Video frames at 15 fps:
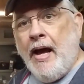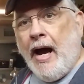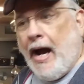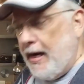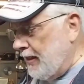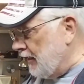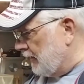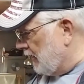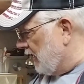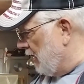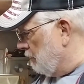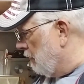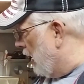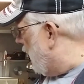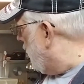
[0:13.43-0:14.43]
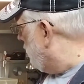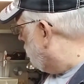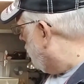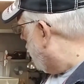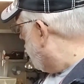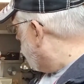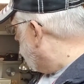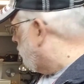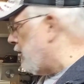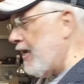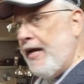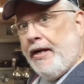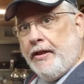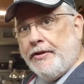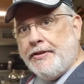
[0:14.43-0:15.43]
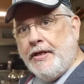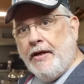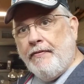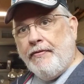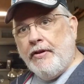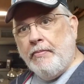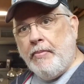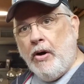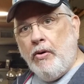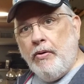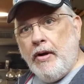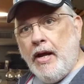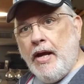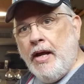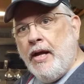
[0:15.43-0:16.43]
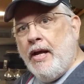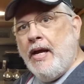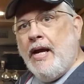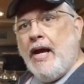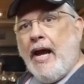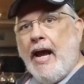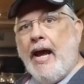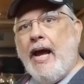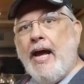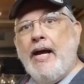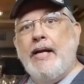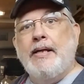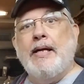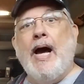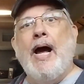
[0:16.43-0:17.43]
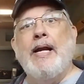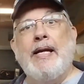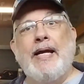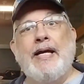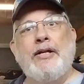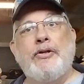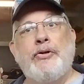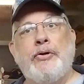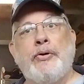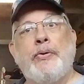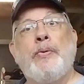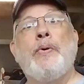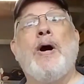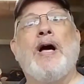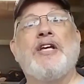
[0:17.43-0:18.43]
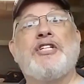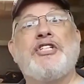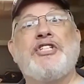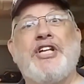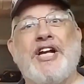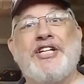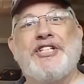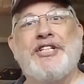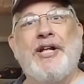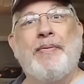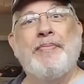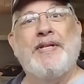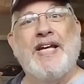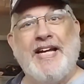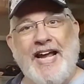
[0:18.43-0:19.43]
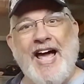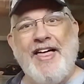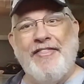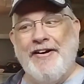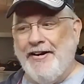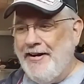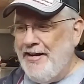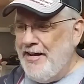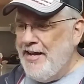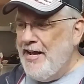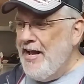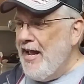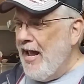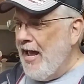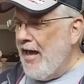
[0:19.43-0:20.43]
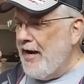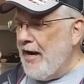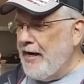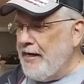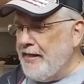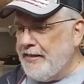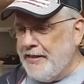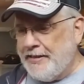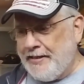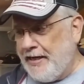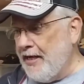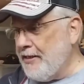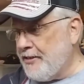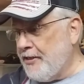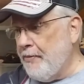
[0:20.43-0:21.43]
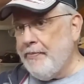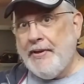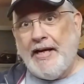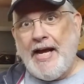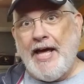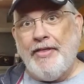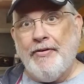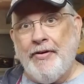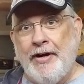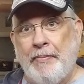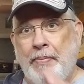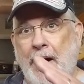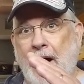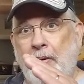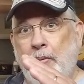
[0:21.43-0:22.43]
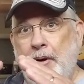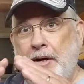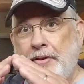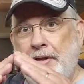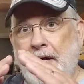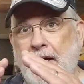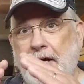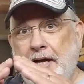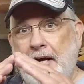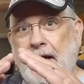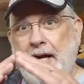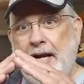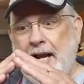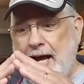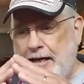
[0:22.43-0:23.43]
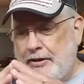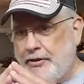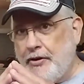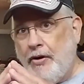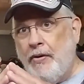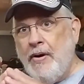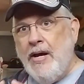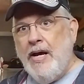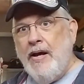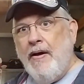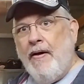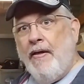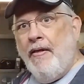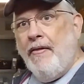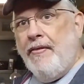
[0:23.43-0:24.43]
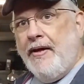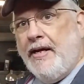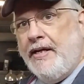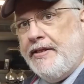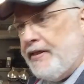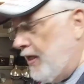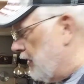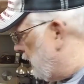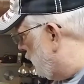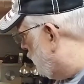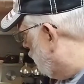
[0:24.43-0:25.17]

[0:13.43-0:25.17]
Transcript: I need to get my bottom panels here for the boat, and I need to stitch them together. And I need to stitch them together on the part where they're going to connect. So these are the